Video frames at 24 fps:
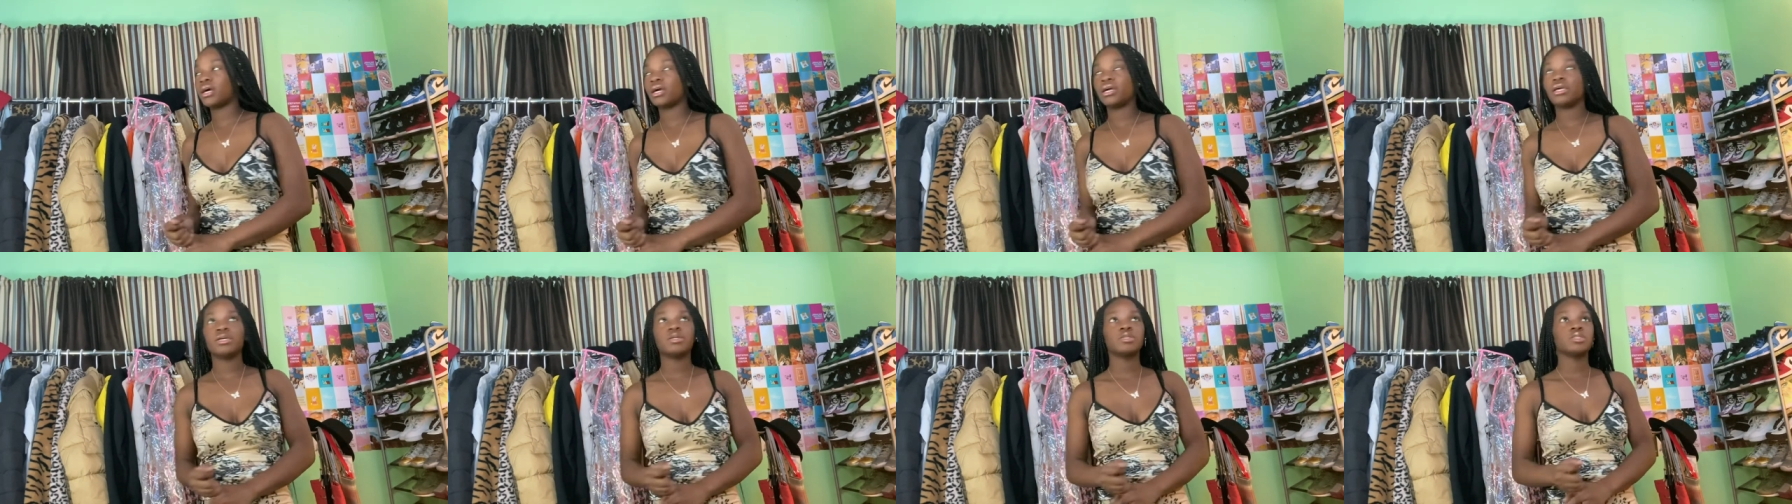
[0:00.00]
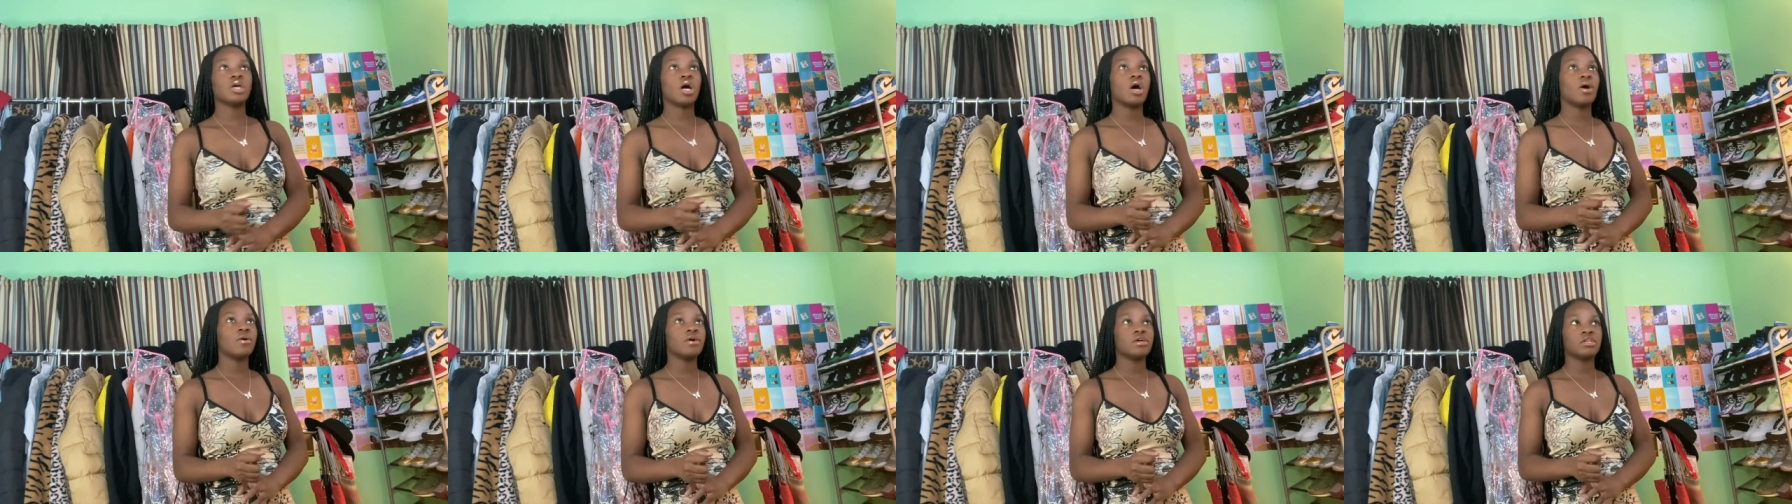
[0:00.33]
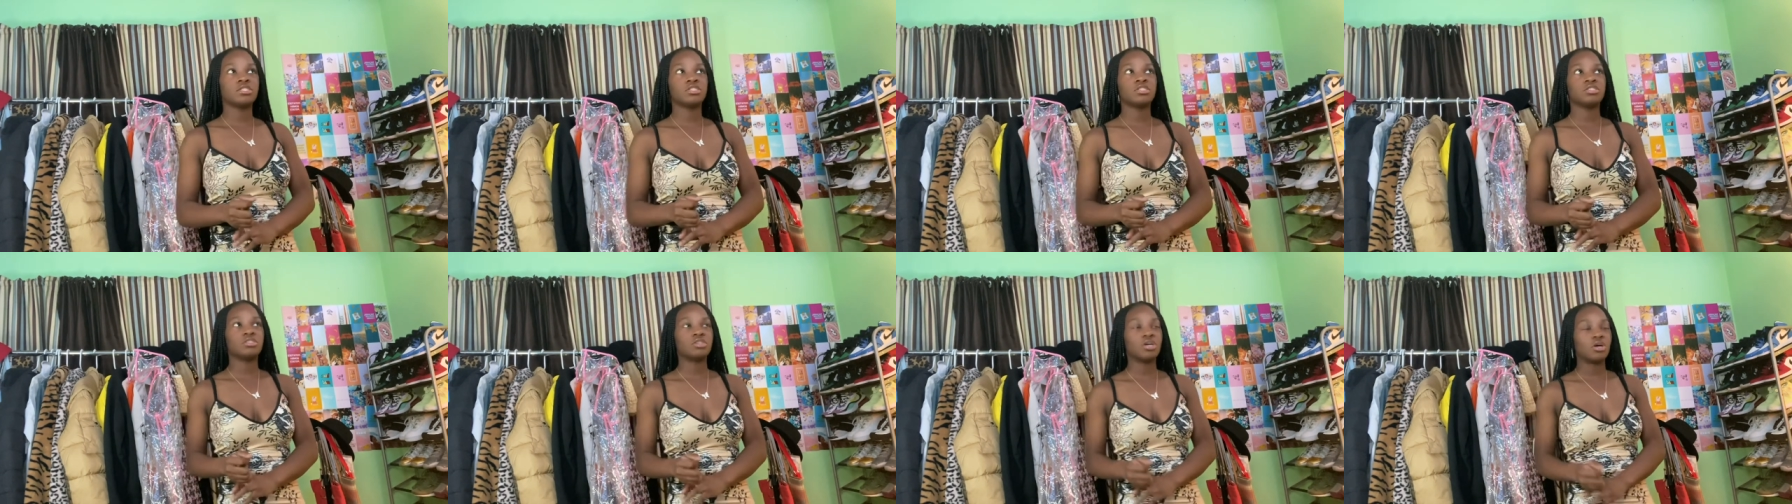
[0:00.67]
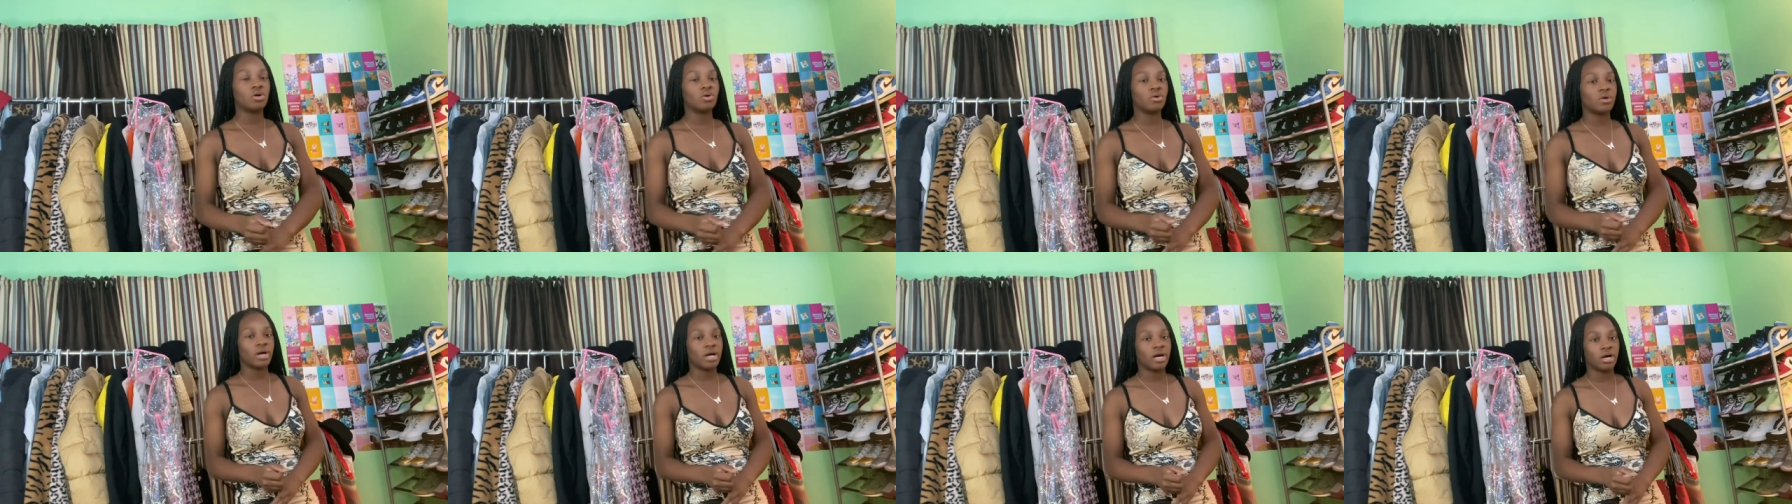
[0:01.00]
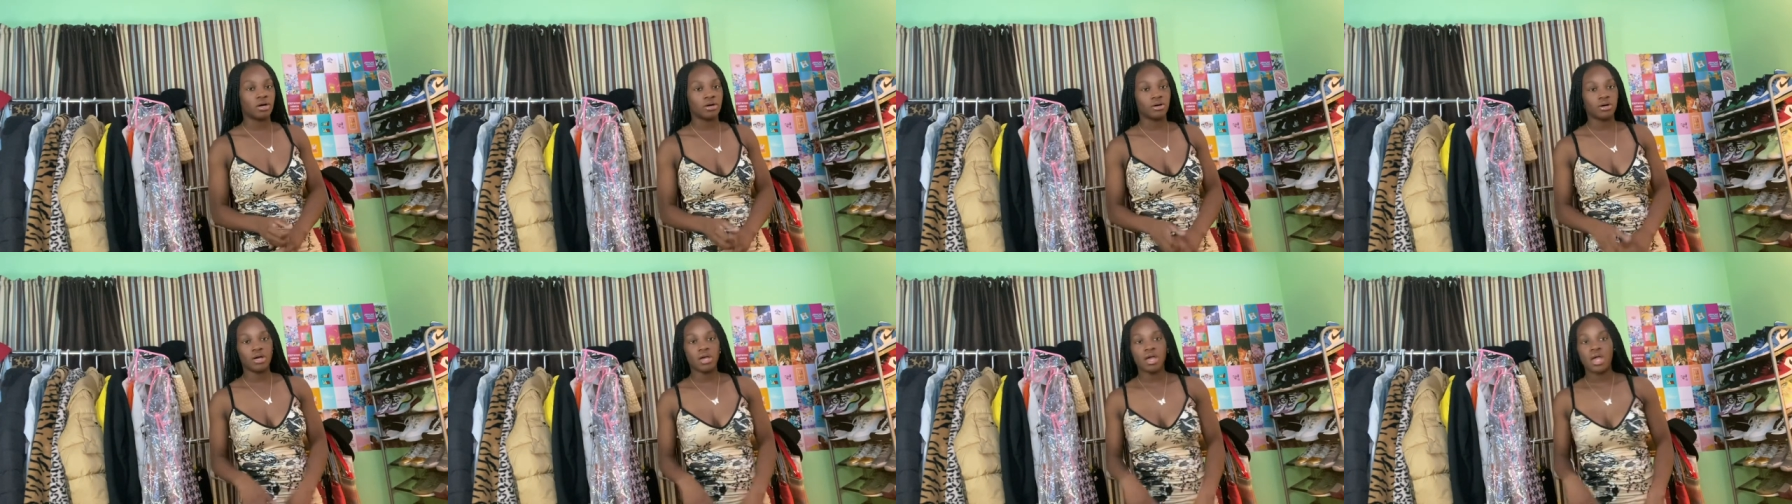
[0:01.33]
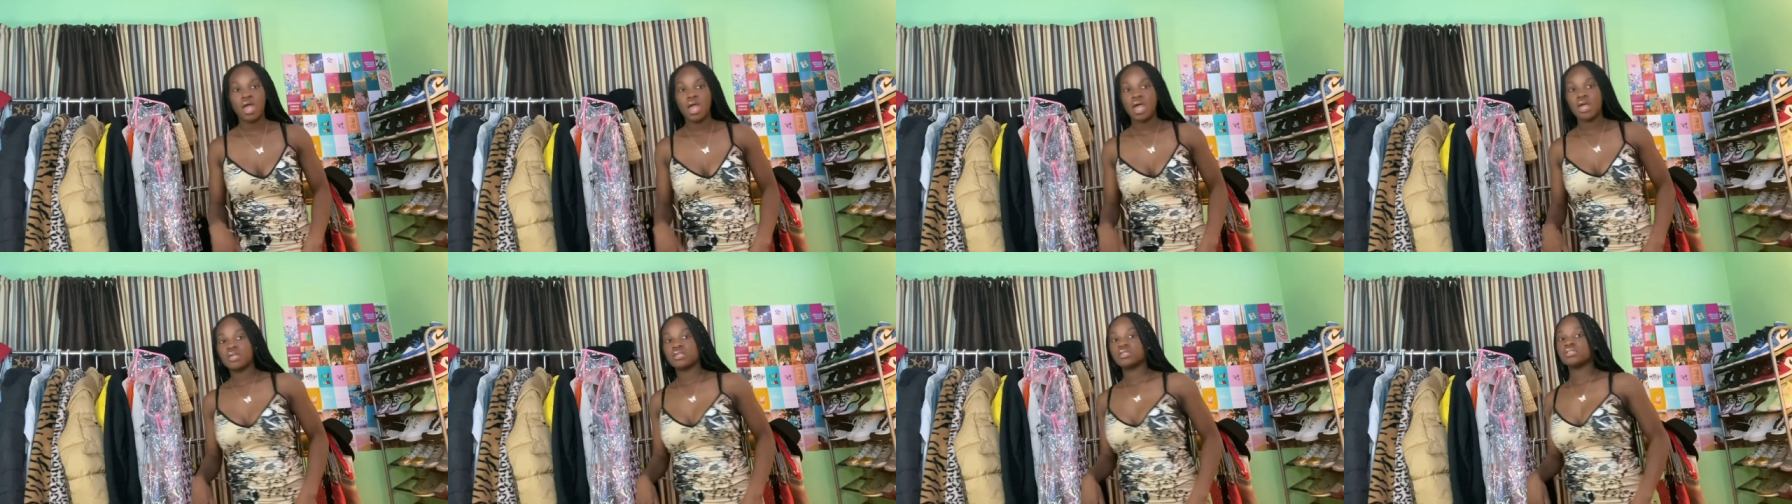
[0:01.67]
it was always sold out.
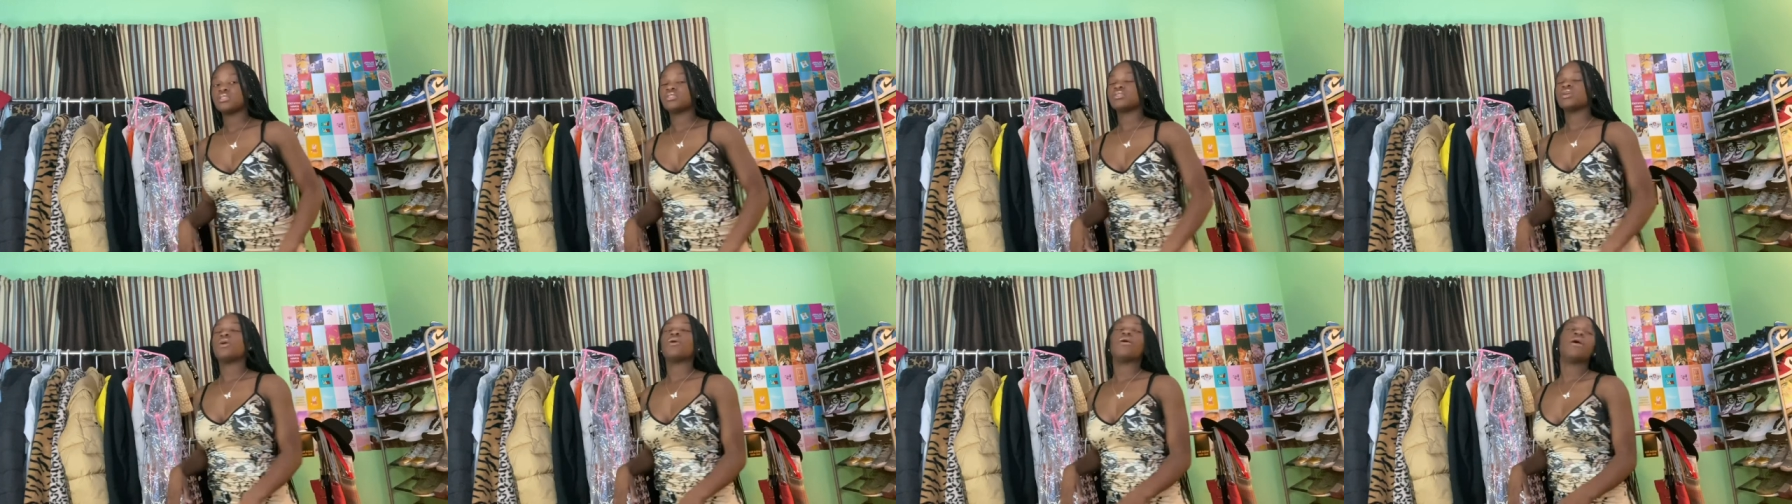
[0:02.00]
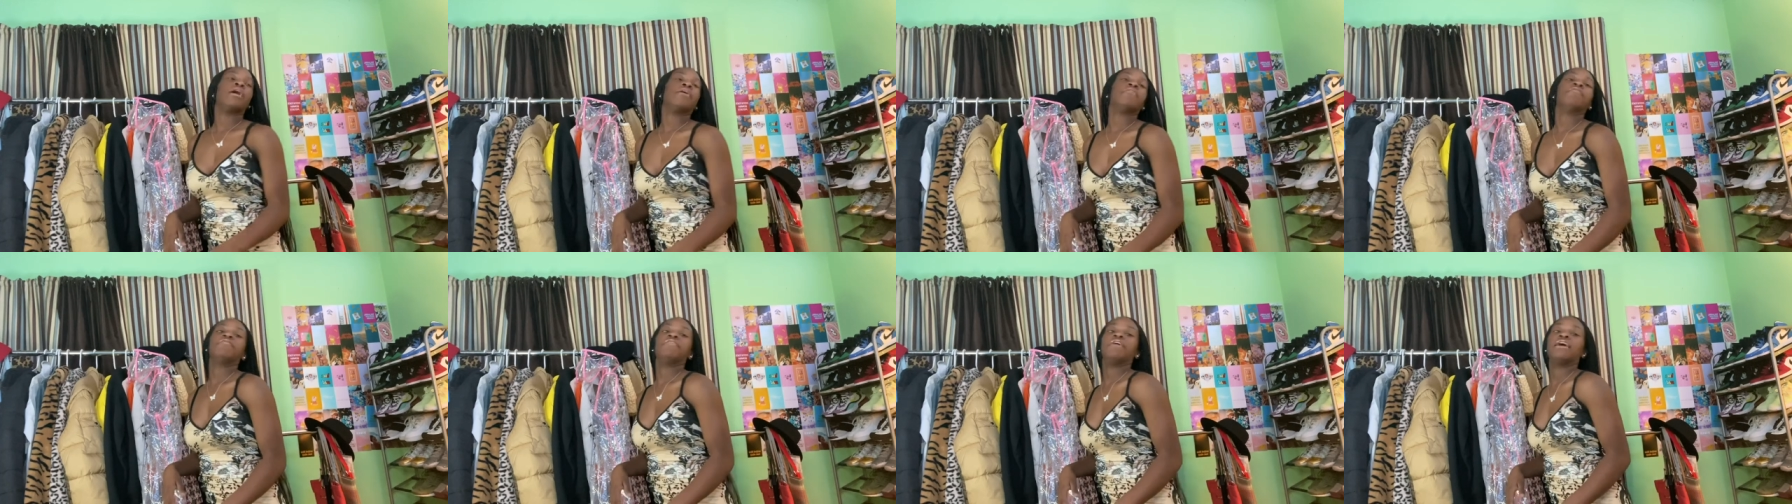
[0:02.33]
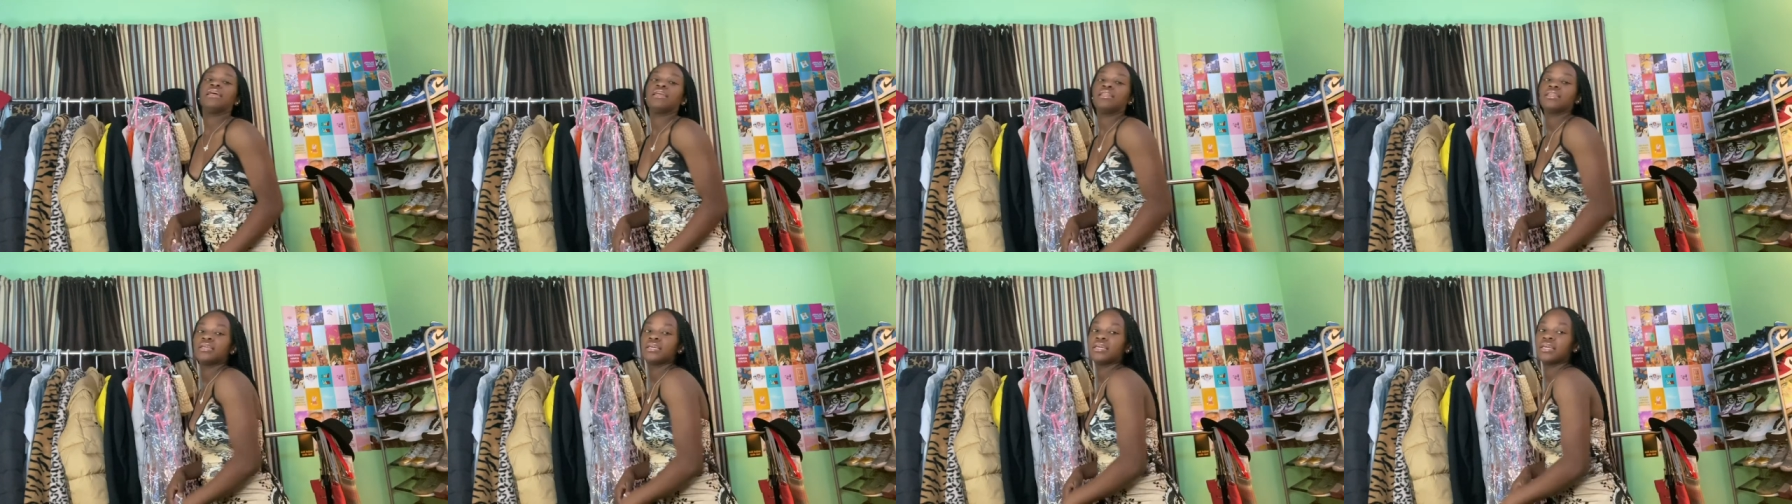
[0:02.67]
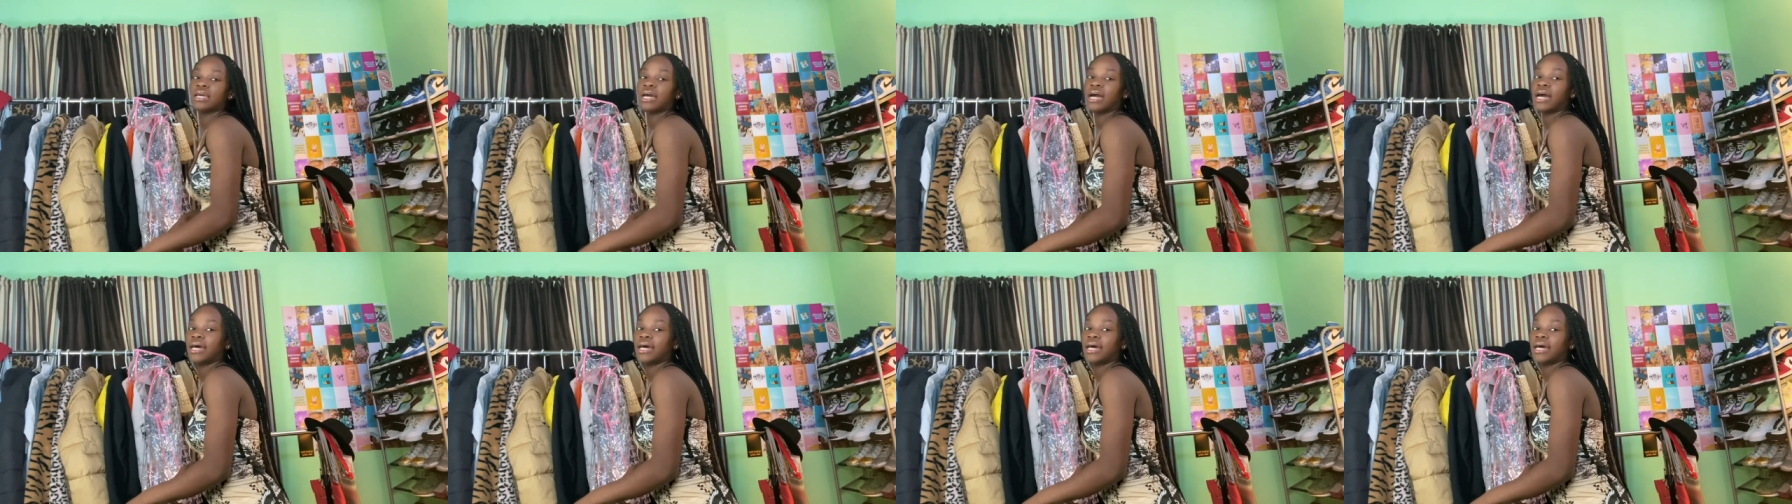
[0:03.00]
So I finally got